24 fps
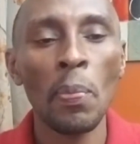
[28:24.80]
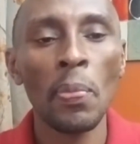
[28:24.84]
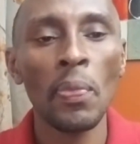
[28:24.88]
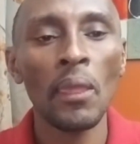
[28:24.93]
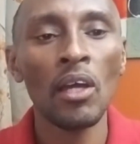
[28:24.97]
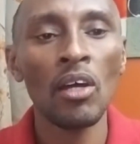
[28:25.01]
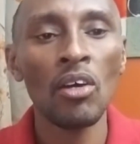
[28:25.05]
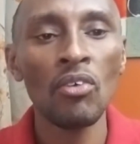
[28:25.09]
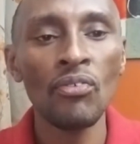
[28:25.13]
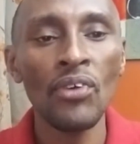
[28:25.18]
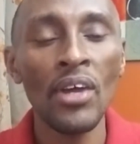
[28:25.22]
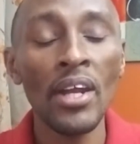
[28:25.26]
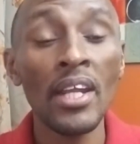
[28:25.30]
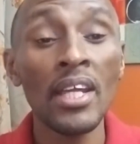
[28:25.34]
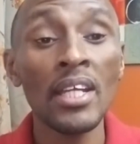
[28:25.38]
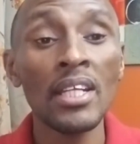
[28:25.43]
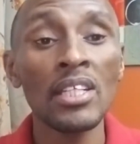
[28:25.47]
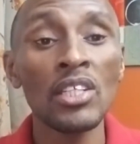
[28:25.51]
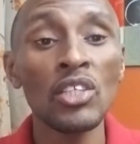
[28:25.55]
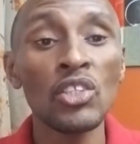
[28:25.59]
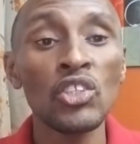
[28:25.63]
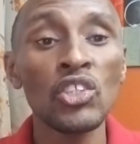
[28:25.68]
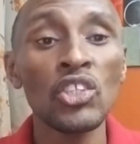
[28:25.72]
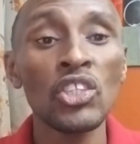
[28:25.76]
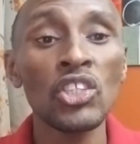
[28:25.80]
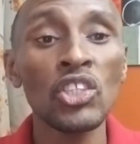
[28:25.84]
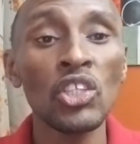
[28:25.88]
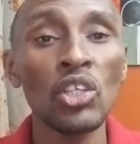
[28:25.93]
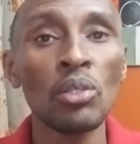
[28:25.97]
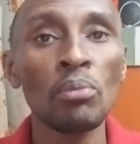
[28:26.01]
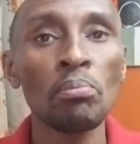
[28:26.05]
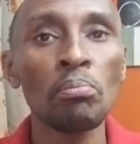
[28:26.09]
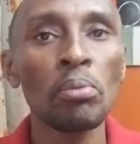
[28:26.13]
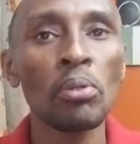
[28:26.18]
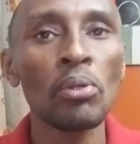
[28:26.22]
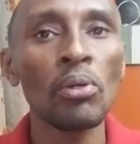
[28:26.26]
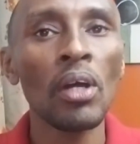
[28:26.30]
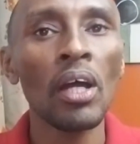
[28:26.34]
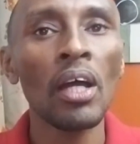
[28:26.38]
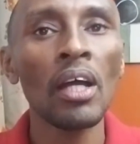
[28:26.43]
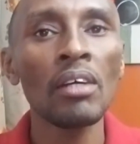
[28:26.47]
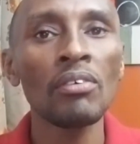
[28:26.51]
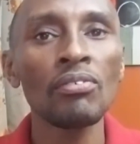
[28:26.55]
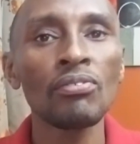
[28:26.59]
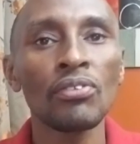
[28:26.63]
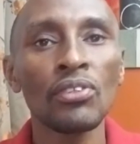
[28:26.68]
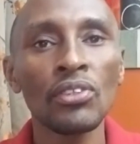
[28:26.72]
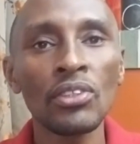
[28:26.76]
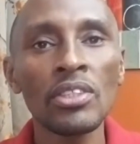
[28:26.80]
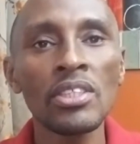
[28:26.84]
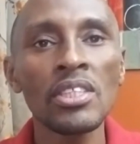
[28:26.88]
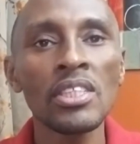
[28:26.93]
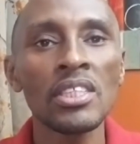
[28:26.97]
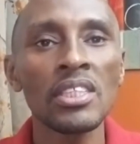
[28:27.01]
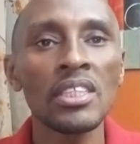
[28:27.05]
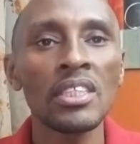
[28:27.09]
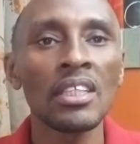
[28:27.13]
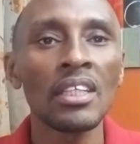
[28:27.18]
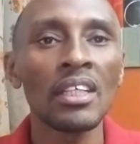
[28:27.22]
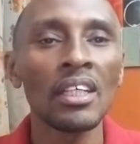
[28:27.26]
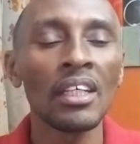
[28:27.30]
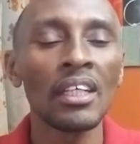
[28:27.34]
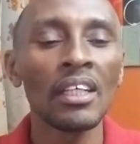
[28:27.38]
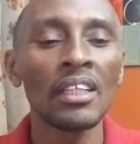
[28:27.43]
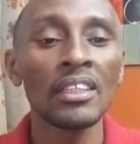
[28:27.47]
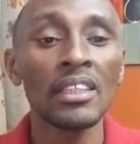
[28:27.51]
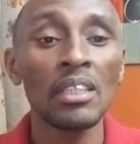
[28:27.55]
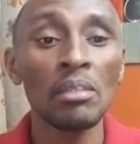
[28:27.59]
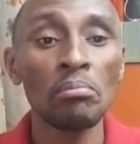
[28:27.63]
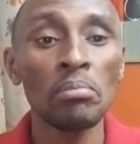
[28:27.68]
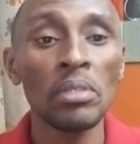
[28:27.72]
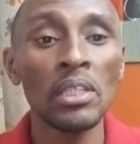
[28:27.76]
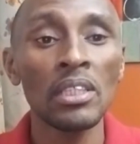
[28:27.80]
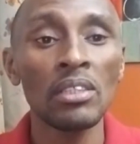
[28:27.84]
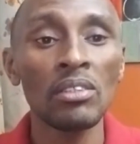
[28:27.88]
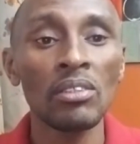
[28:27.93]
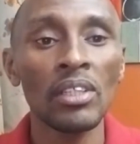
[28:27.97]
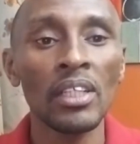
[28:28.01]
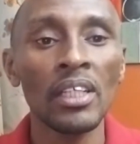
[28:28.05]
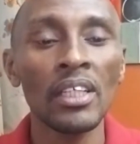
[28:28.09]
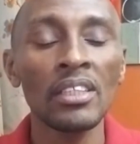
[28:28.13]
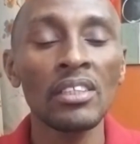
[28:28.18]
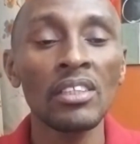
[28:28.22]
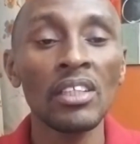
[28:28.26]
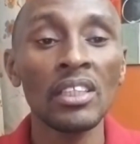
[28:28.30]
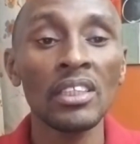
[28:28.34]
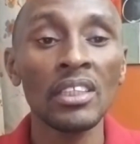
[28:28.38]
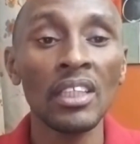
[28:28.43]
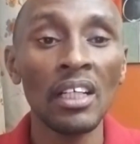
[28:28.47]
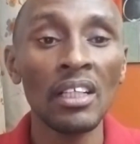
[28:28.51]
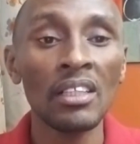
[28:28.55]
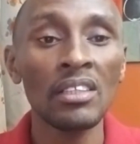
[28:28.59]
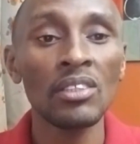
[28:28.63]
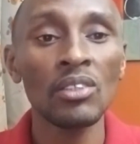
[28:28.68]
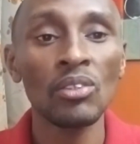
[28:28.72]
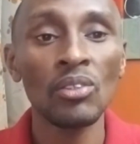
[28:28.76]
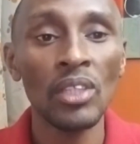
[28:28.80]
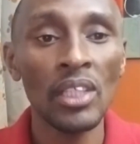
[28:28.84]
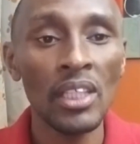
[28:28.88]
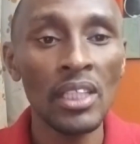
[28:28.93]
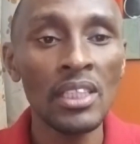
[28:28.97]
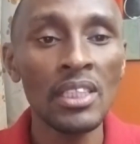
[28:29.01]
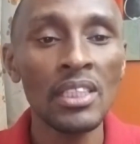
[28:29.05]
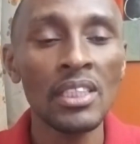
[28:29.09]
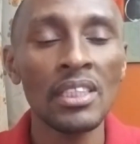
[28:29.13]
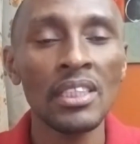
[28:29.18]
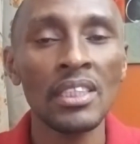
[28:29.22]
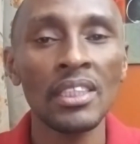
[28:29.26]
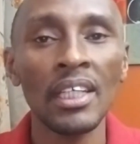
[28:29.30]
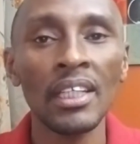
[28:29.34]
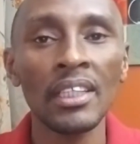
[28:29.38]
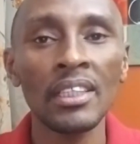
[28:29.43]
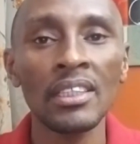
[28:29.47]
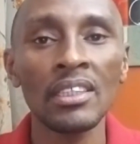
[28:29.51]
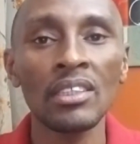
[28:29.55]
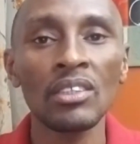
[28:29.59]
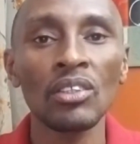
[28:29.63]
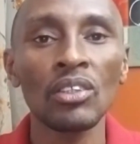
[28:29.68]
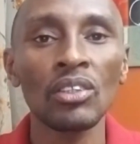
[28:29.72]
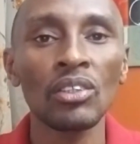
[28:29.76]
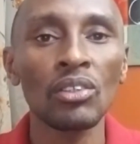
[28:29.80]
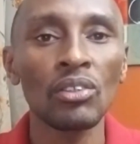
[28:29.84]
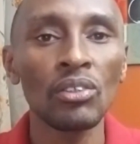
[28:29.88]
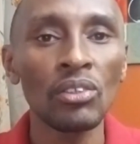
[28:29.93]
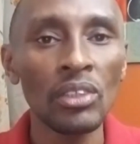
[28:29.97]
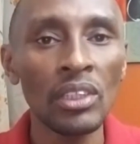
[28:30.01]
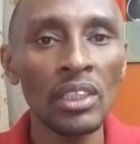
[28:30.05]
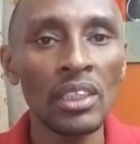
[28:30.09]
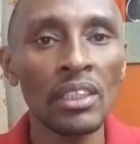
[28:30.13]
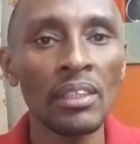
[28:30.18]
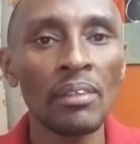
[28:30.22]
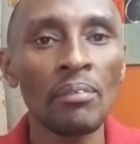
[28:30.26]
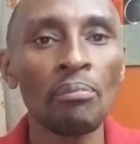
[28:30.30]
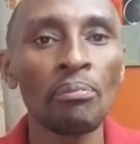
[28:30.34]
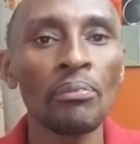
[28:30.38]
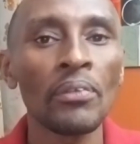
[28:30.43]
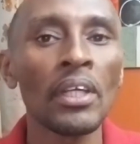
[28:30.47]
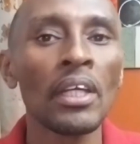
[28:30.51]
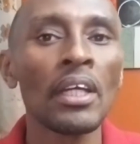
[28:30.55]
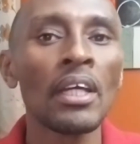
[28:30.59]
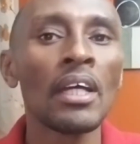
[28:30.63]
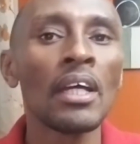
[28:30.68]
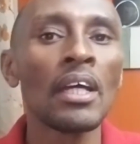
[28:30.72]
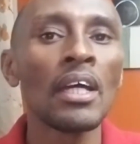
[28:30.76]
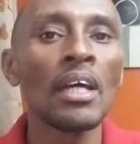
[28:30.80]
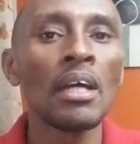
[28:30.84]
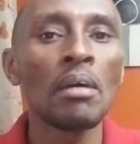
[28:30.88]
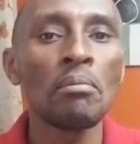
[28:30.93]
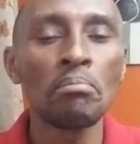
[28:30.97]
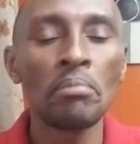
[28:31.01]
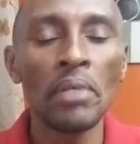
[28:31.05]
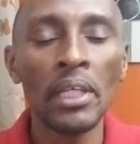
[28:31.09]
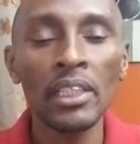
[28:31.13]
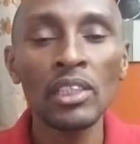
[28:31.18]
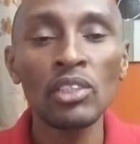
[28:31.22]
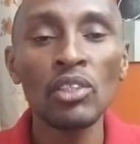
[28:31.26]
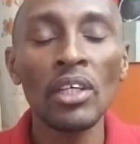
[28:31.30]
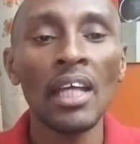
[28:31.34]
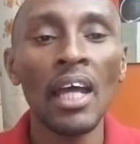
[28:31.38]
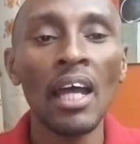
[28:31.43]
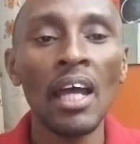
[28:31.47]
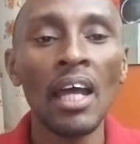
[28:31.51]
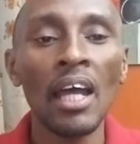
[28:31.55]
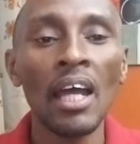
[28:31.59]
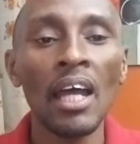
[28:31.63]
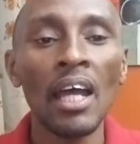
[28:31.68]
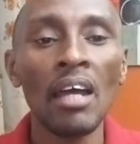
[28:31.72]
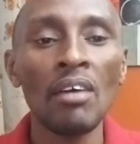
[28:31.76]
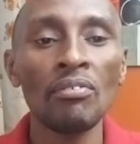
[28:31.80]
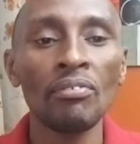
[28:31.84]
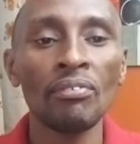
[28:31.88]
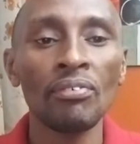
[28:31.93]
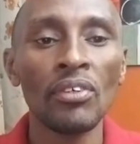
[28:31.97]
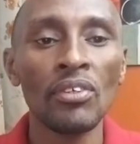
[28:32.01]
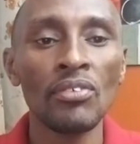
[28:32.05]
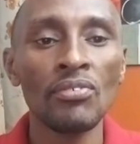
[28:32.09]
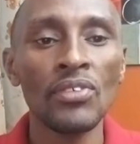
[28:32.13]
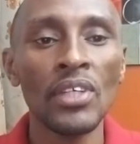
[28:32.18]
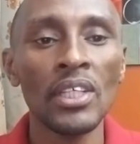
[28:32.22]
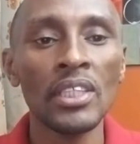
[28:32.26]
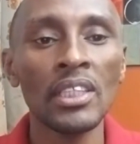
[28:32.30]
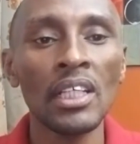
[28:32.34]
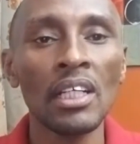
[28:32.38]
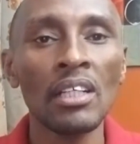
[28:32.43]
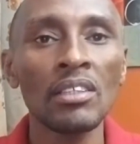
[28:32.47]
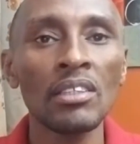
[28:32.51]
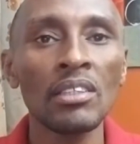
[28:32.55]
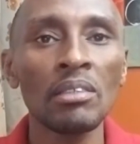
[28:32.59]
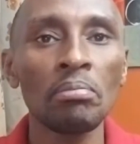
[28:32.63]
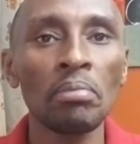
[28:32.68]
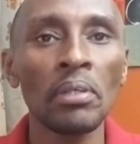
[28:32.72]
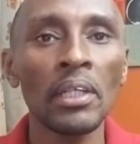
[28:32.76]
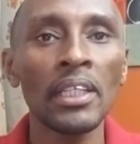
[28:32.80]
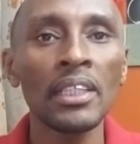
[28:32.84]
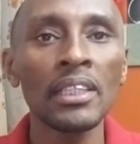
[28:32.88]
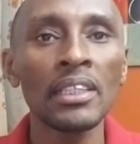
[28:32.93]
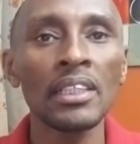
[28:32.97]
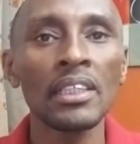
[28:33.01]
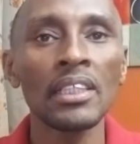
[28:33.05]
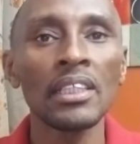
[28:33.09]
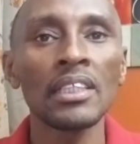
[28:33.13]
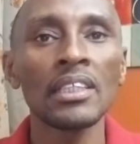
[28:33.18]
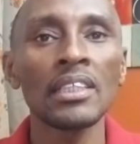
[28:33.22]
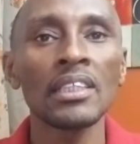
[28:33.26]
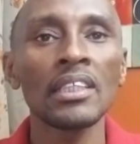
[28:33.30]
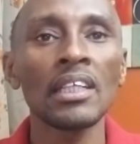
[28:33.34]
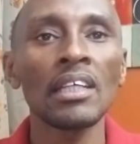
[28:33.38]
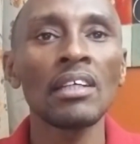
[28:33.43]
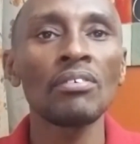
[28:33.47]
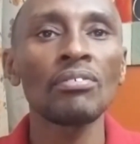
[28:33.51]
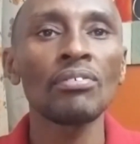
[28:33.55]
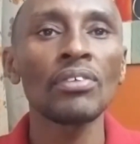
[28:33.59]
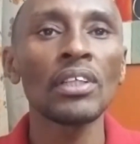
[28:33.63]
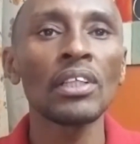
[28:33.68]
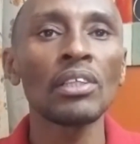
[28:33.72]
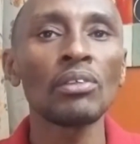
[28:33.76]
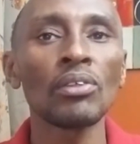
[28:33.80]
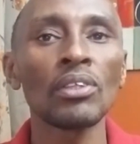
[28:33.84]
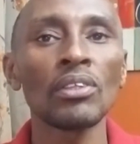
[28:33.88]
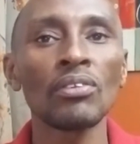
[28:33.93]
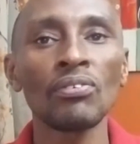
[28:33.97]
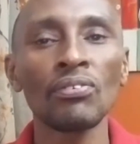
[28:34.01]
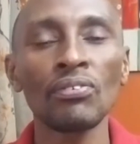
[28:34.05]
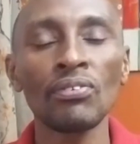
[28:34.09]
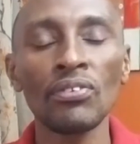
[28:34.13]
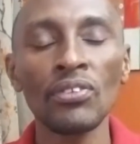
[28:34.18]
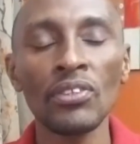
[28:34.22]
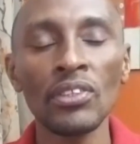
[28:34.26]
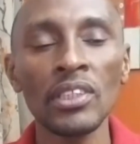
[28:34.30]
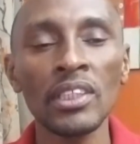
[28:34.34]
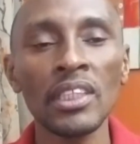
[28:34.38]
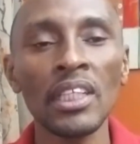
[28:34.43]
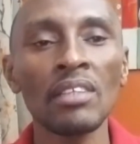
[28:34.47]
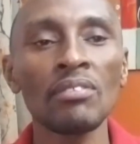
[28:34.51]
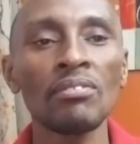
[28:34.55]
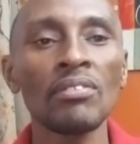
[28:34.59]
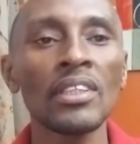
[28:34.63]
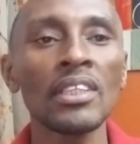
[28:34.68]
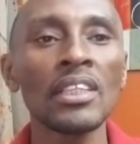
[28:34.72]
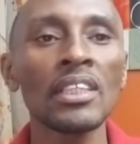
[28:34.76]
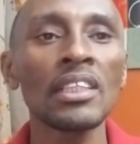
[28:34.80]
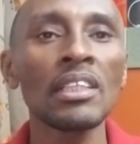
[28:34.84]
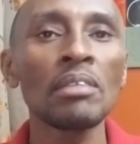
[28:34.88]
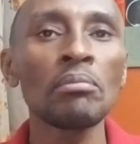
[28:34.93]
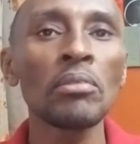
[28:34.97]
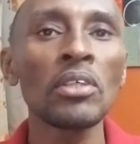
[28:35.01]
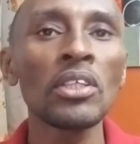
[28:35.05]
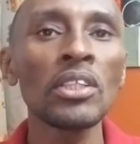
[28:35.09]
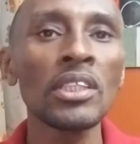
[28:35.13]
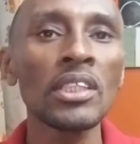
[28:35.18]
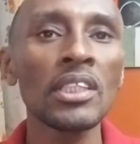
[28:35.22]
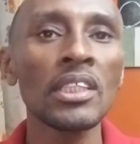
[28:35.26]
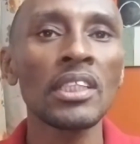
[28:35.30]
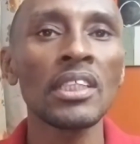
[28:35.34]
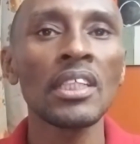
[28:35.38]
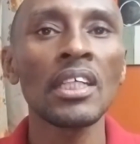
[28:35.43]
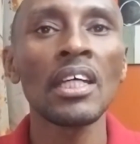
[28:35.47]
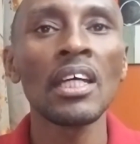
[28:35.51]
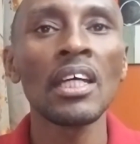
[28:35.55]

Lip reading: offering nutrition poor foods simply to get your child to eat. That is not good. Make sure that half of your child's plate is filled with fruits and vegetables.